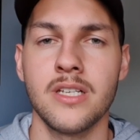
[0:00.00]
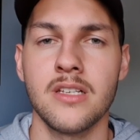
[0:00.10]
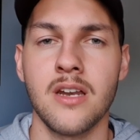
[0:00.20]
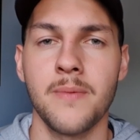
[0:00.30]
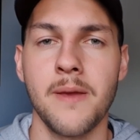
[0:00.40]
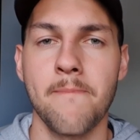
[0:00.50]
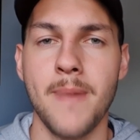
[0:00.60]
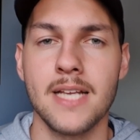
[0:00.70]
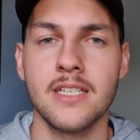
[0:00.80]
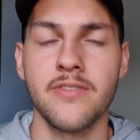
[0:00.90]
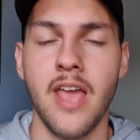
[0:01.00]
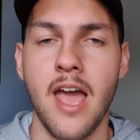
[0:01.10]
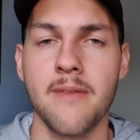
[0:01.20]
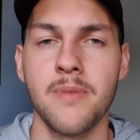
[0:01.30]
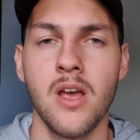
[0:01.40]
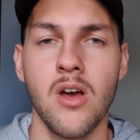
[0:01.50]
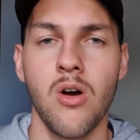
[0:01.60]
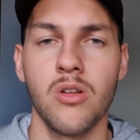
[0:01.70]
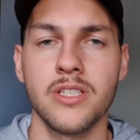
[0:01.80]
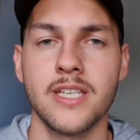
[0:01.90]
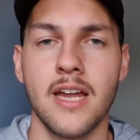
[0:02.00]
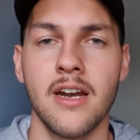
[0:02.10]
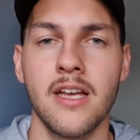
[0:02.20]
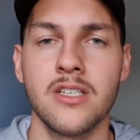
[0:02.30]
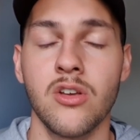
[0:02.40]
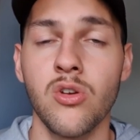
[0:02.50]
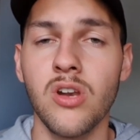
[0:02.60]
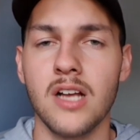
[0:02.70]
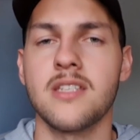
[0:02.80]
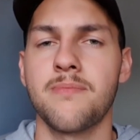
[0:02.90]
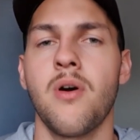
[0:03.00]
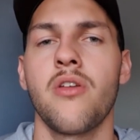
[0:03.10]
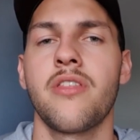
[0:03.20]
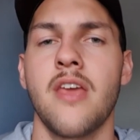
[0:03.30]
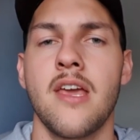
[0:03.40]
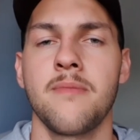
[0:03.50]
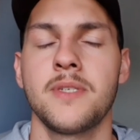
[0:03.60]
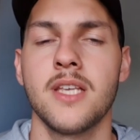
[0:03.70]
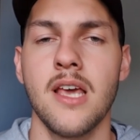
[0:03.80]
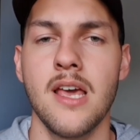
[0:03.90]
It's going to be a massive game on Saturday, so good luck to both teams.